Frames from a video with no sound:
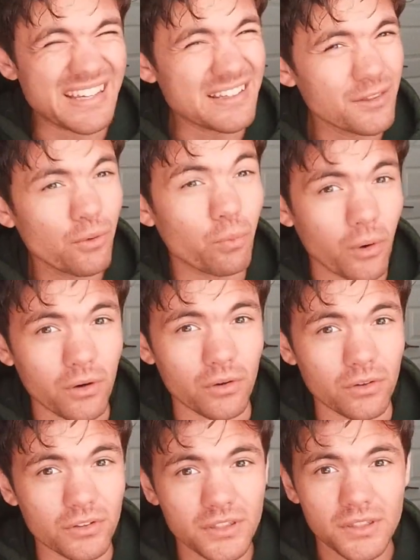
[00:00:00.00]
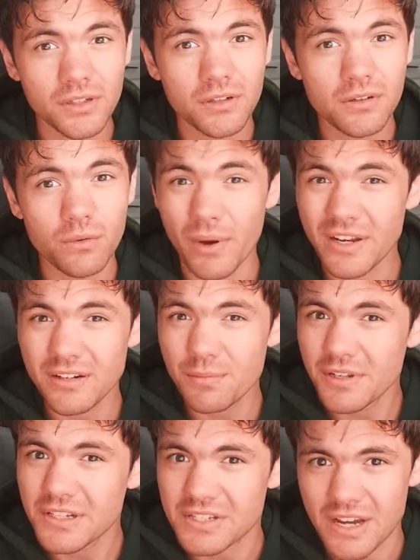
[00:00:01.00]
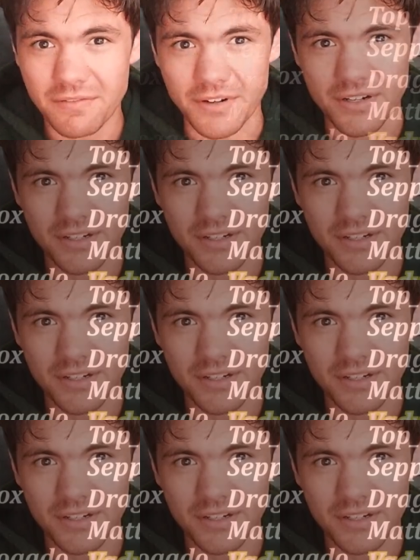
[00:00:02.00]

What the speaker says: in the world, waiting to be discovered.